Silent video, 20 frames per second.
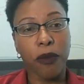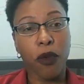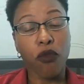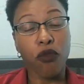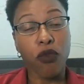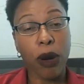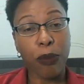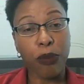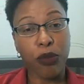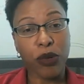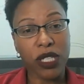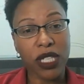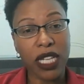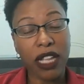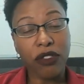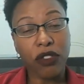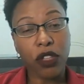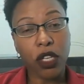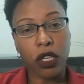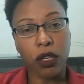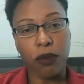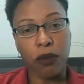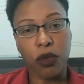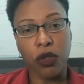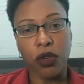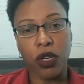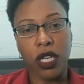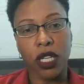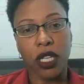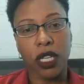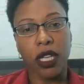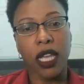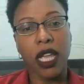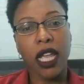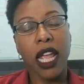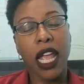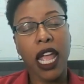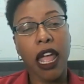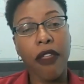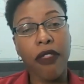represent the community,
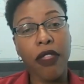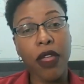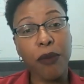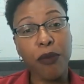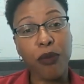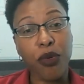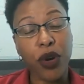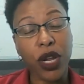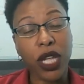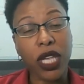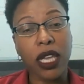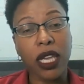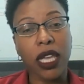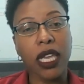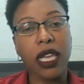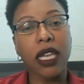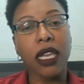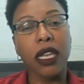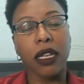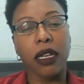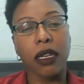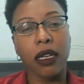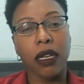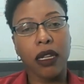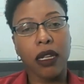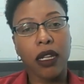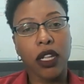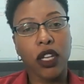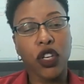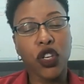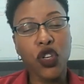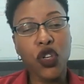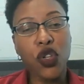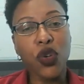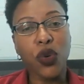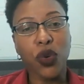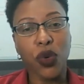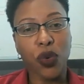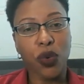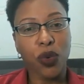and then bringing in
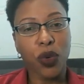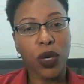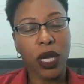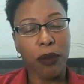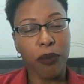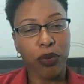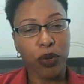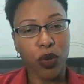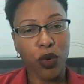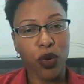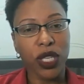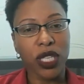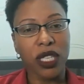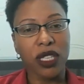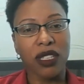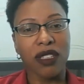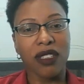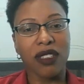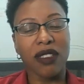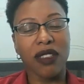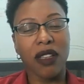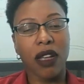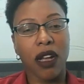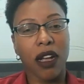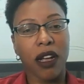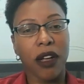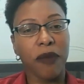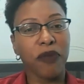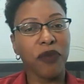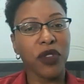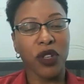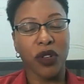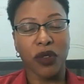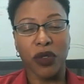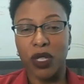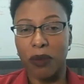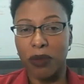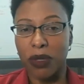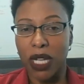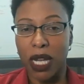new employees,
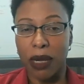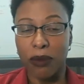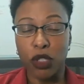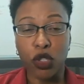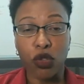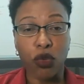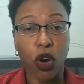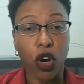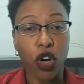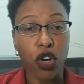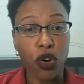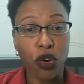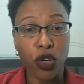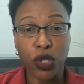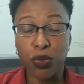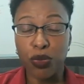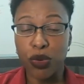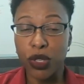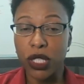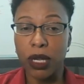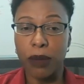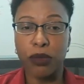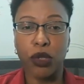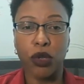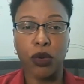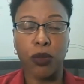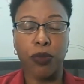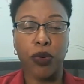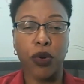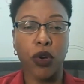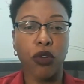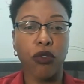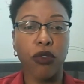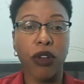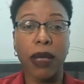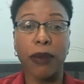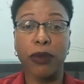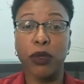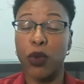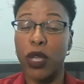sometimes through our nurse preceptor
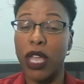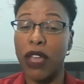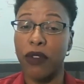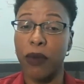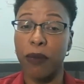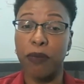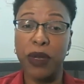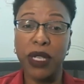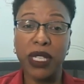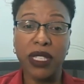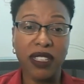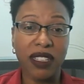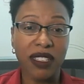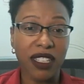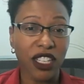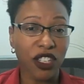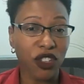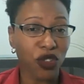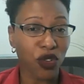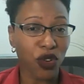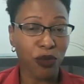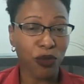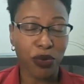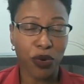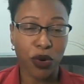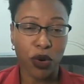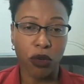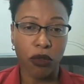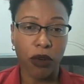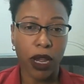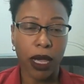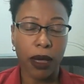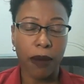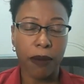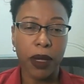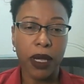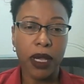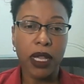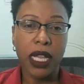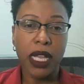programs. We have a business intern
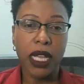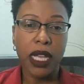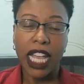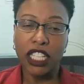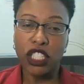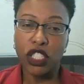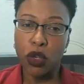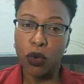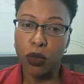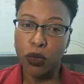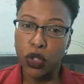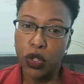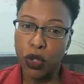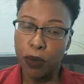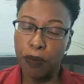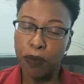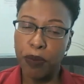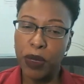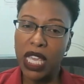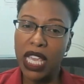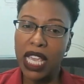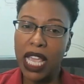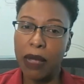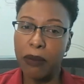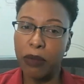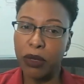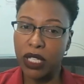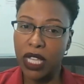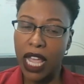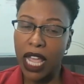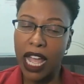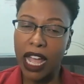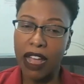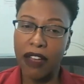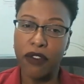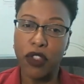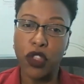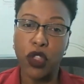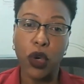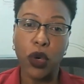program. And so being able to
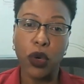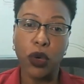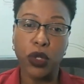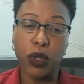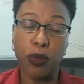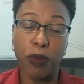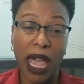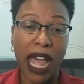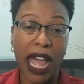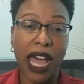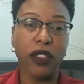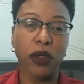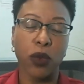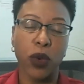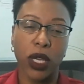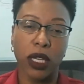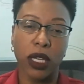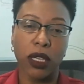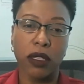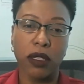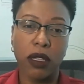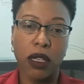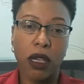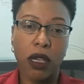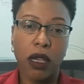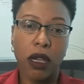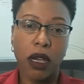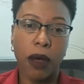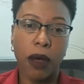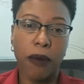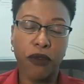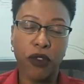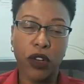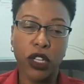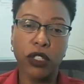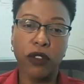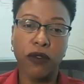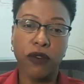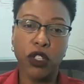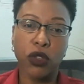have those pathways for
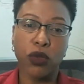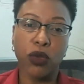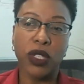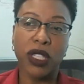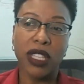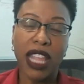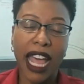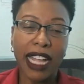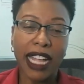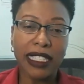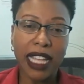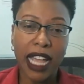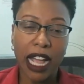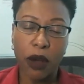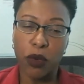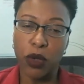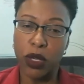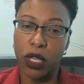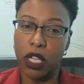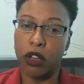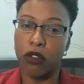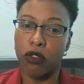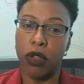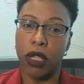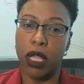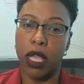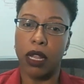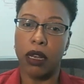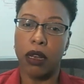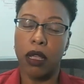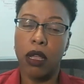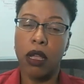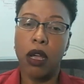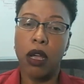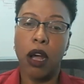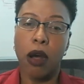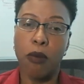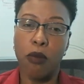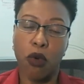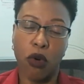individuals, that's how we can create
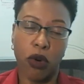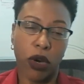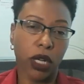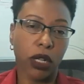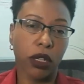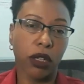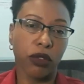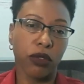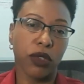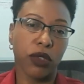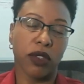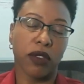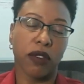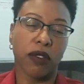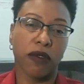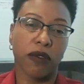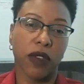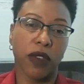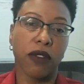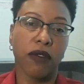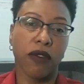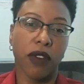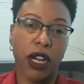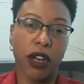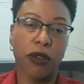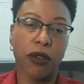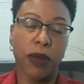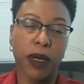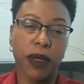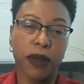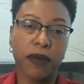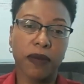a more inclusive environment.